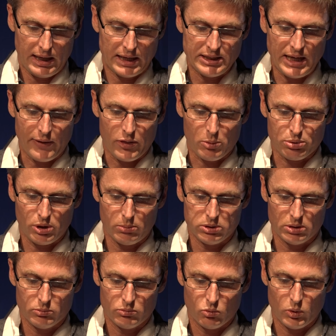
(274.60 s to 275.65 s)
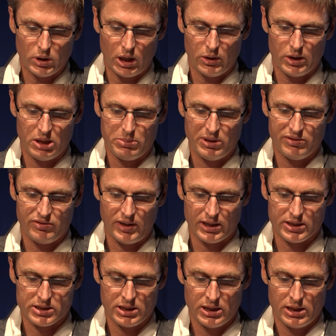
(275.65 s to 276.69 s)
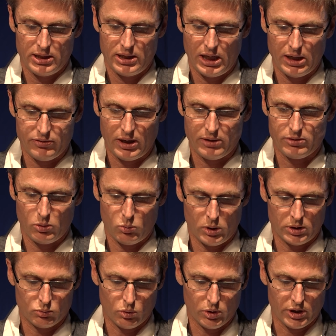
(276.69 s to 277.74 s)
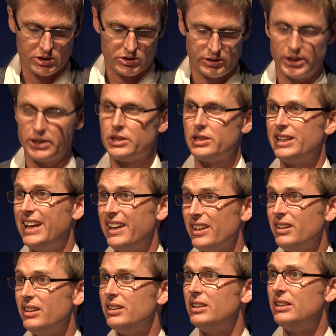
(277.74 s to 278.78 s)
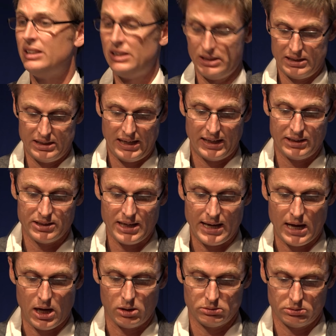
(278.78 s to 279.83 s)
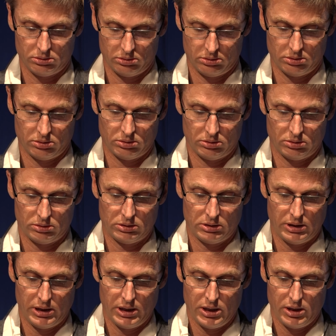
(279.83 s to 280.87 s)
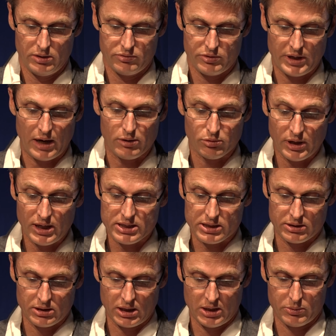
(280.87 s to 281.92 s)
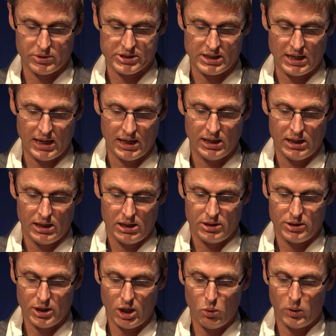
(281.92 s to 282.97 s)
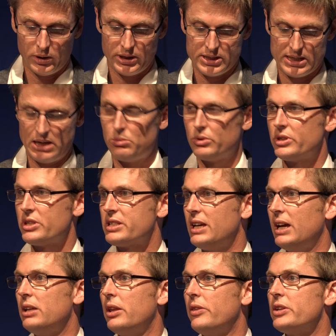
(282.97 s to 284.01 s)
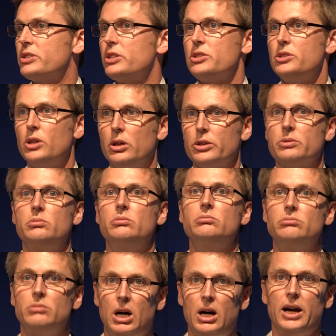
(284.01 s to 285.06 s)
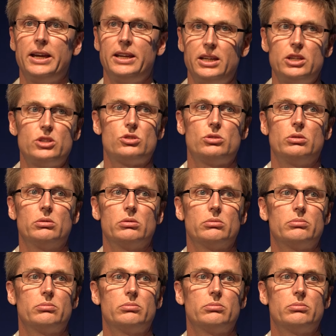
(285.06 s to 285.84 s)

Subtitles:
And yet the problem will only be fixed if everyone works on it together and now. For that reason, I would say, no one is able to say that this is not my issue.